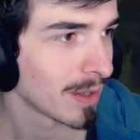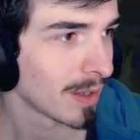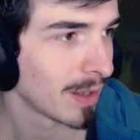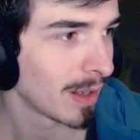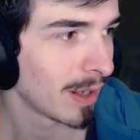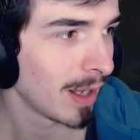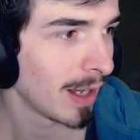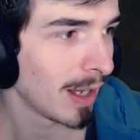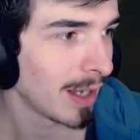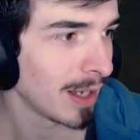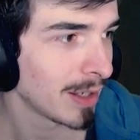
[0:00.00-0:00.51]

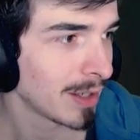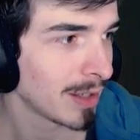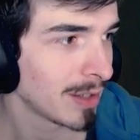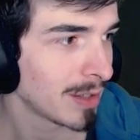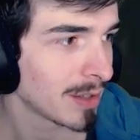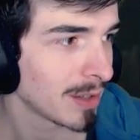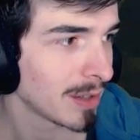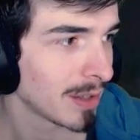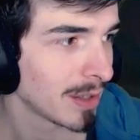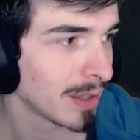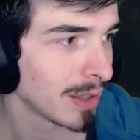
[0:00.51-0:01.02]

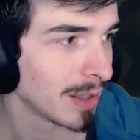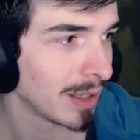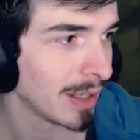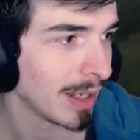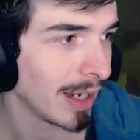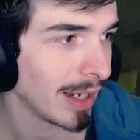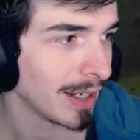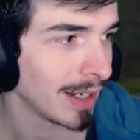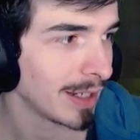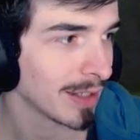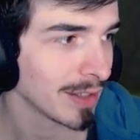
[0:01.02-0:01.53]
And...
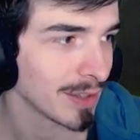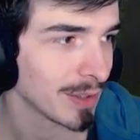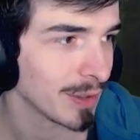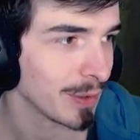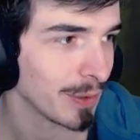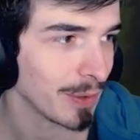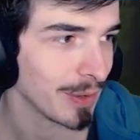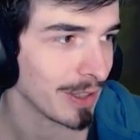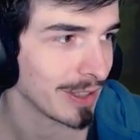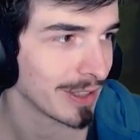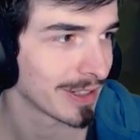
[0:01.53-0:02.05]
yeah, he doesn't
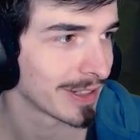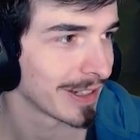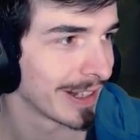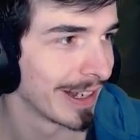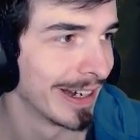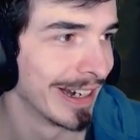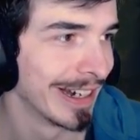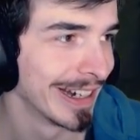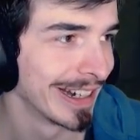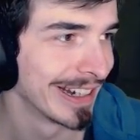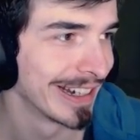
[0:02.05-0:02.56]
do this.
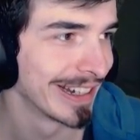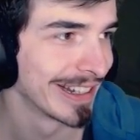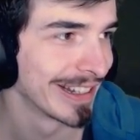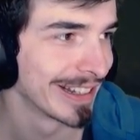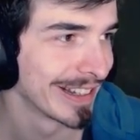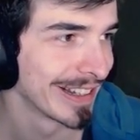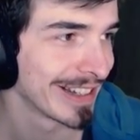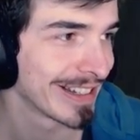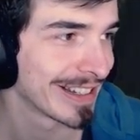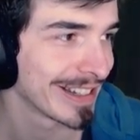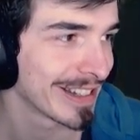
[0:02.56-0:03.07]

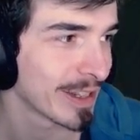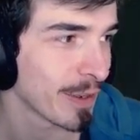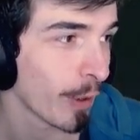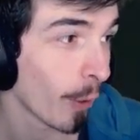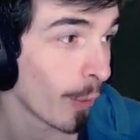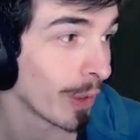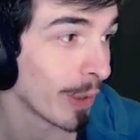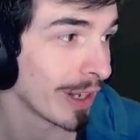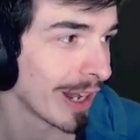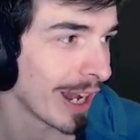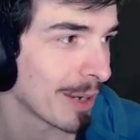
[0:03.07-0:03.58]
This is the
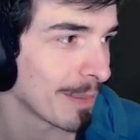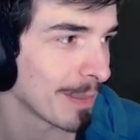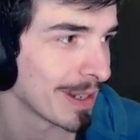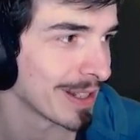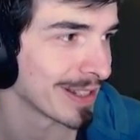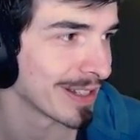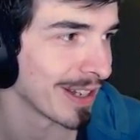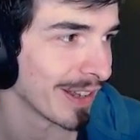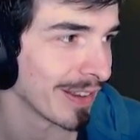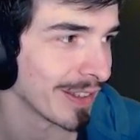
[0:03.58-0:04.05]
only game he's done